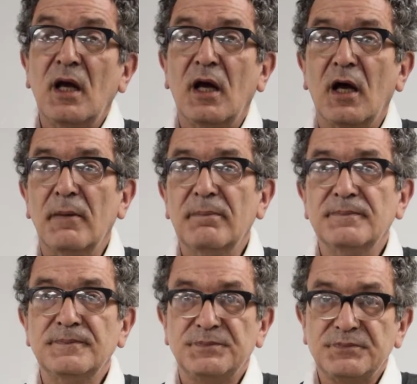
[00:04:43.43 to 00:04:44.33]

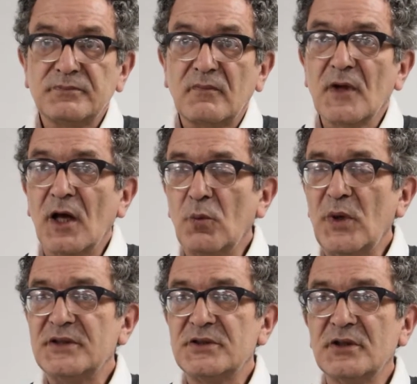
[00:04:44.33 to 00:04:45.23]
I
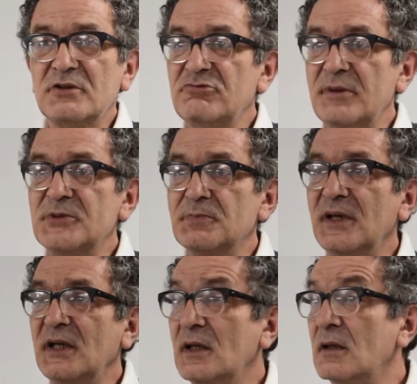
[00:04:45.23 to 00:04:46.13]
went to
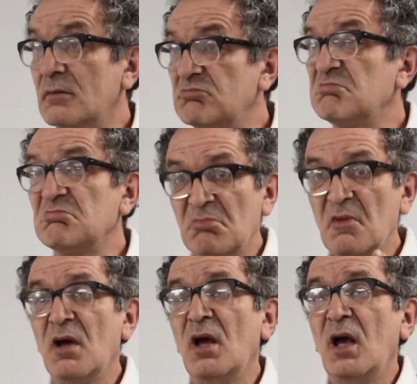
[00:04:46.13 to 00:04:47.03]
Grimsby,
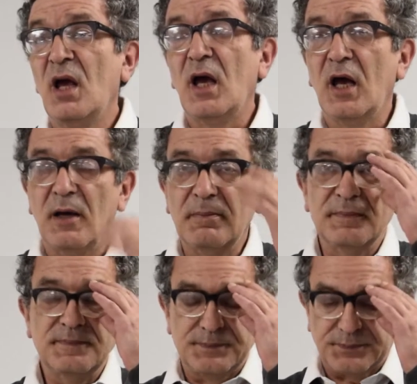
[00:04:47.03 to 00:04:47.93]
and
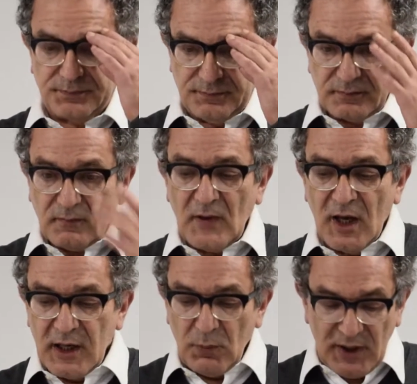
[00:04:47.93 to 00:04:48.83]

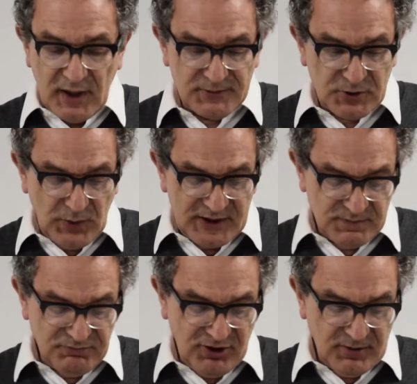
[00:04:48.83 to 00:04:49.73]
I went up to
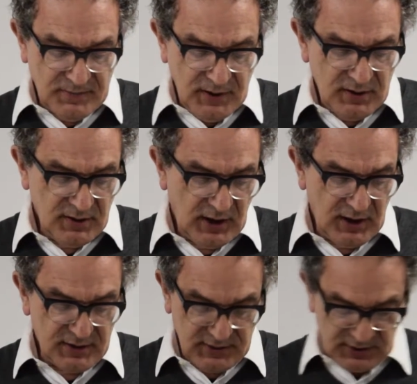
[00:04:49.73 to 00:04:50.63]
West Brom
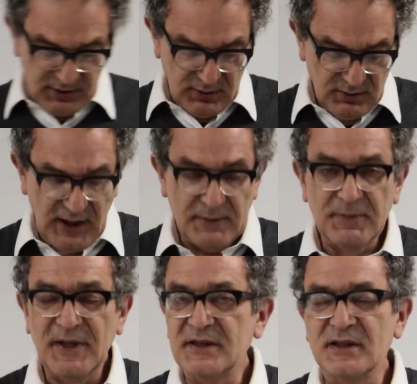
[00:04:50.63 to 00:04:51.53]
to do Labour
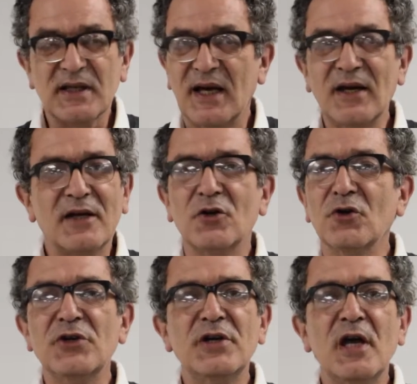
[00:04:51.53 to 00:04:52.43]
meetings, and I
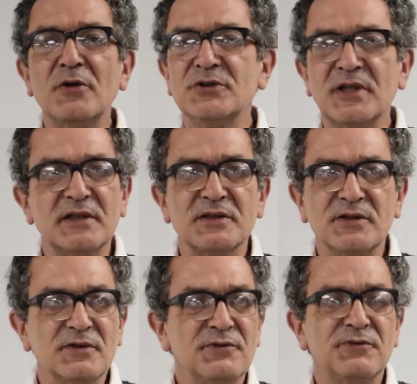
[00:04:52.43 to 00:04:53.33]
got no sense
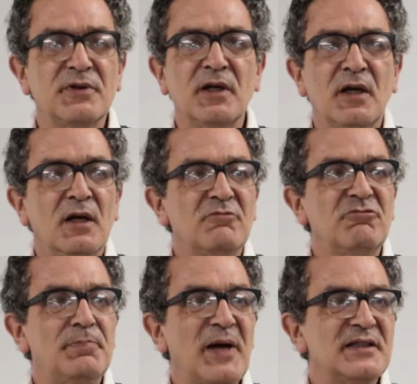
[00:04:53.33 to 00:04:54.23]
of
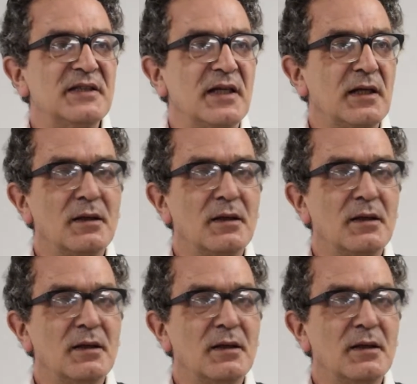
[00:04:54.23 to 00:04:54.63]
repenting.